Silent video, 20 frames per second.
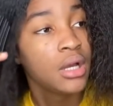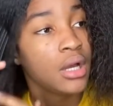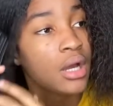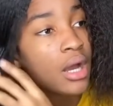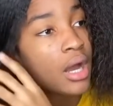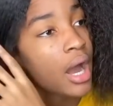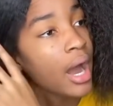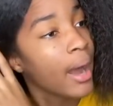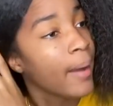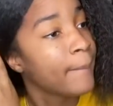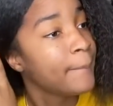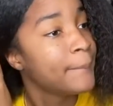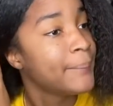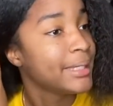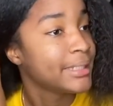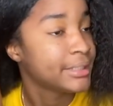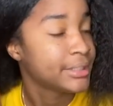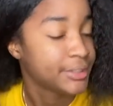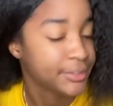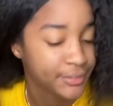a
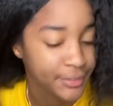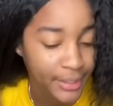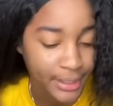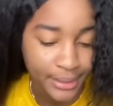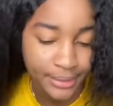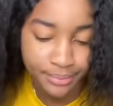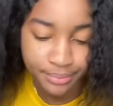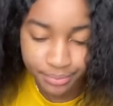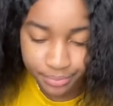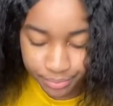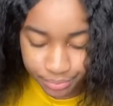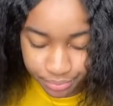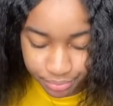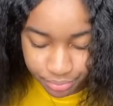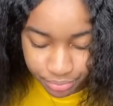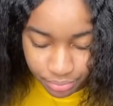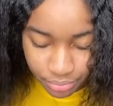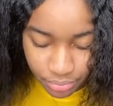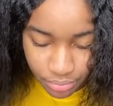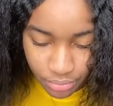best friend
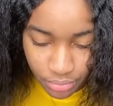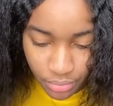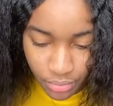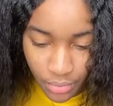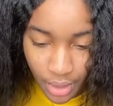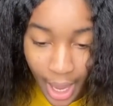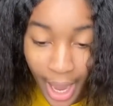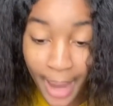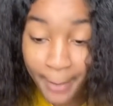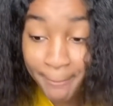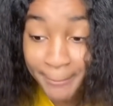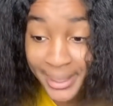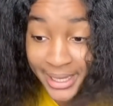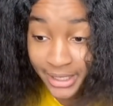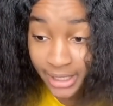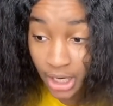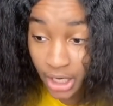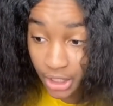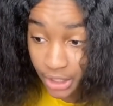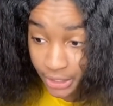I met
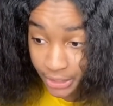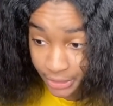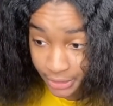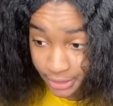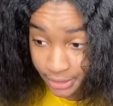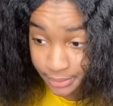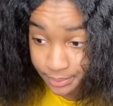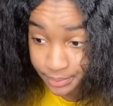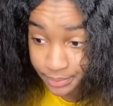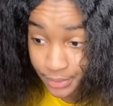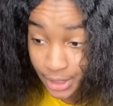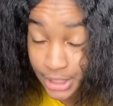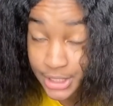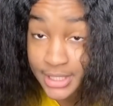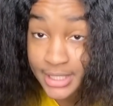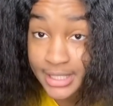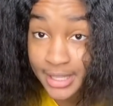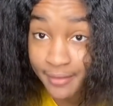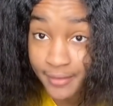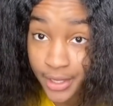a girl in
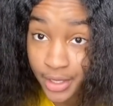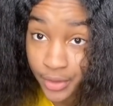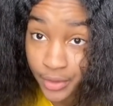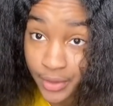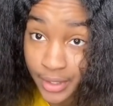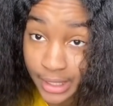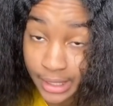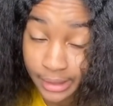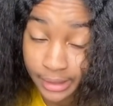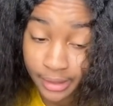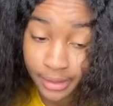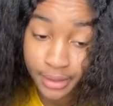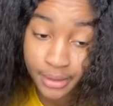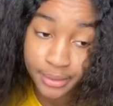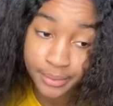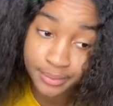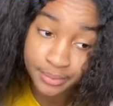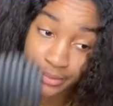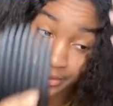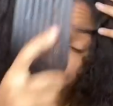seventh grade.
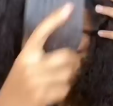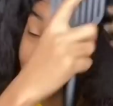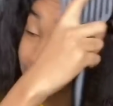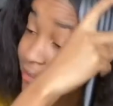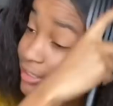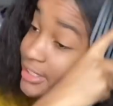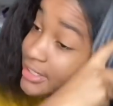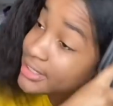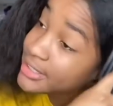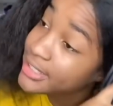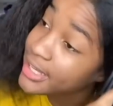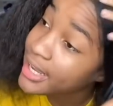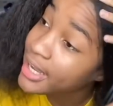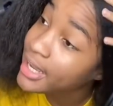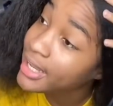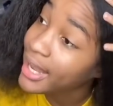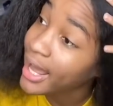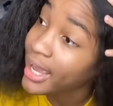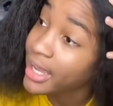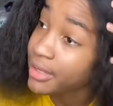The first day,
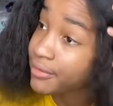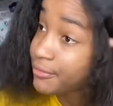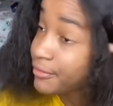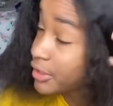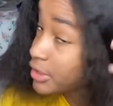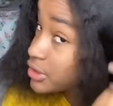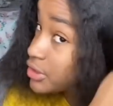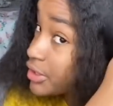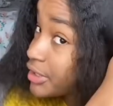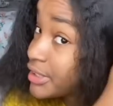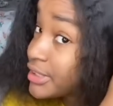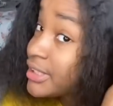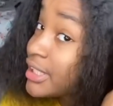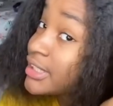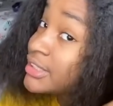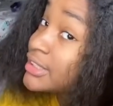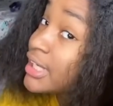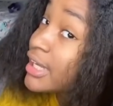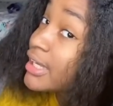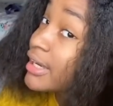like the first
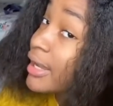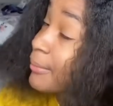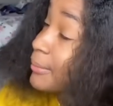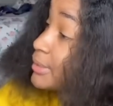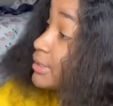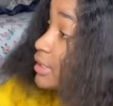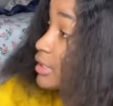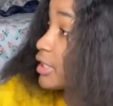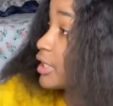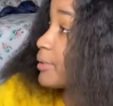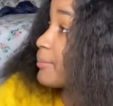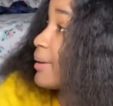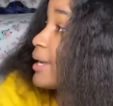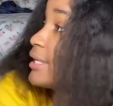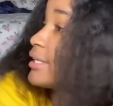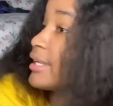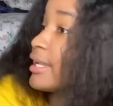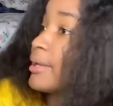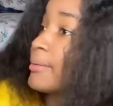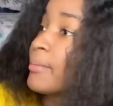orientation, I met a girl by the
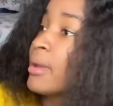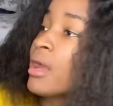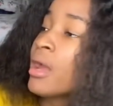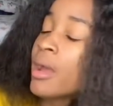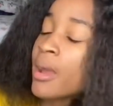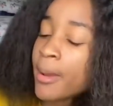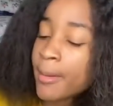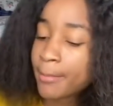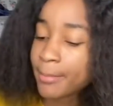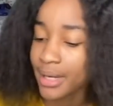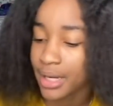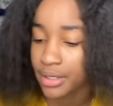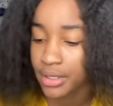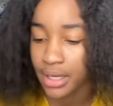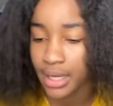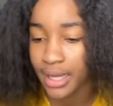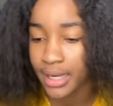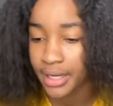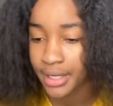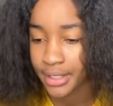name. I'm not gonna
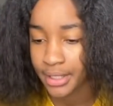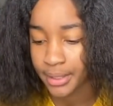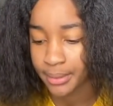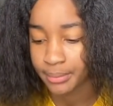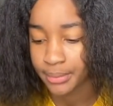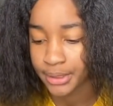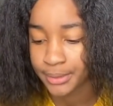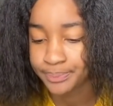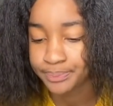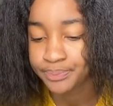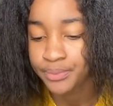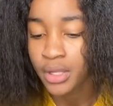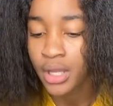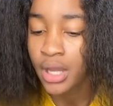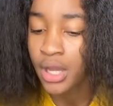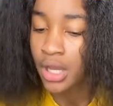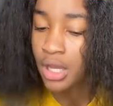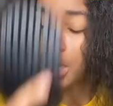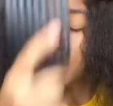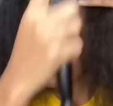call her name, but
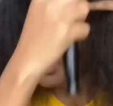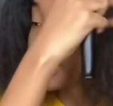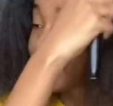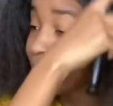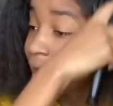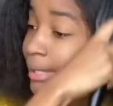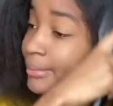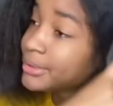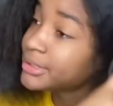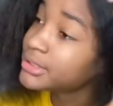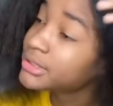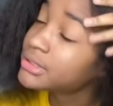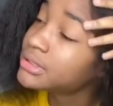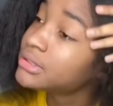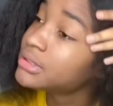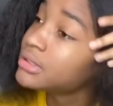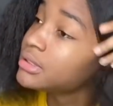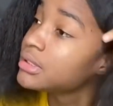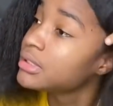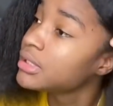her name's
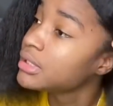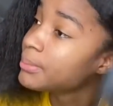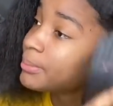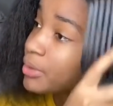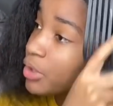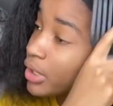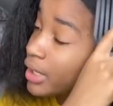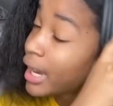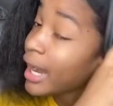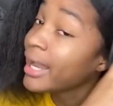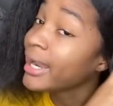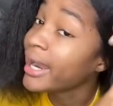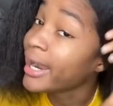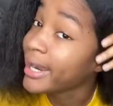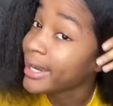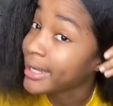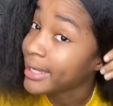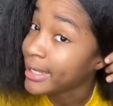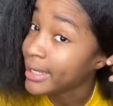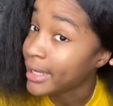I'm gonna call her
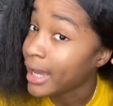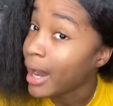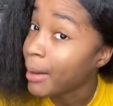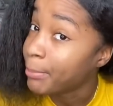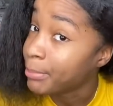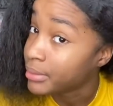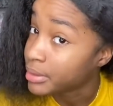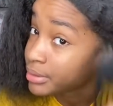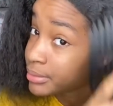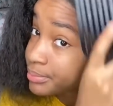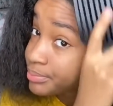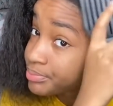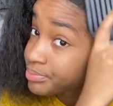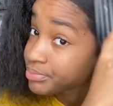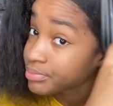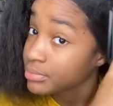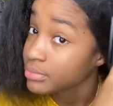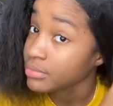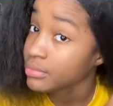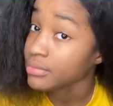A Apple.
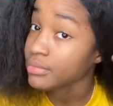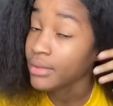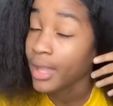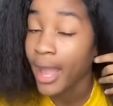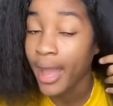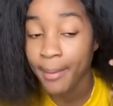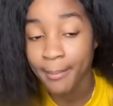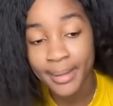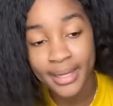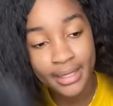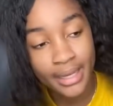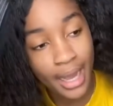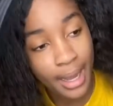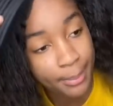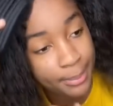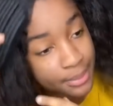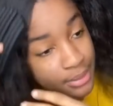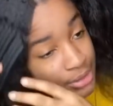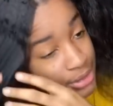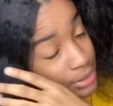I met
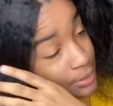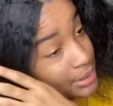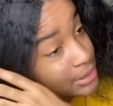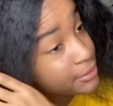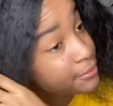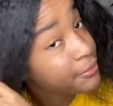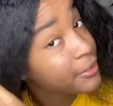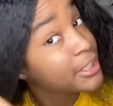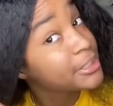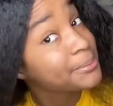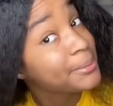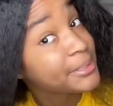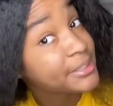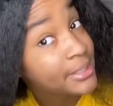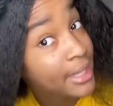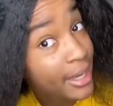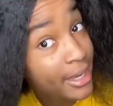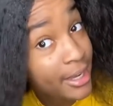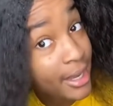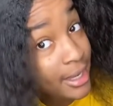Apple. She was the first person
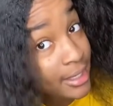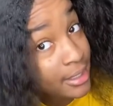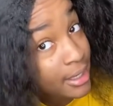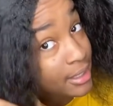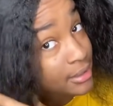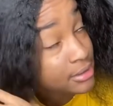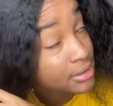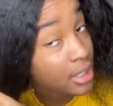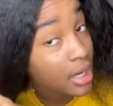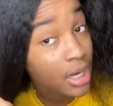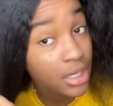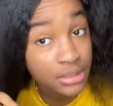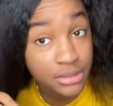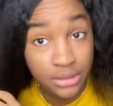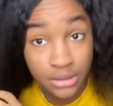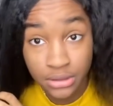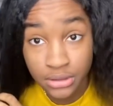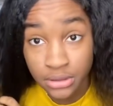I, I, I talked to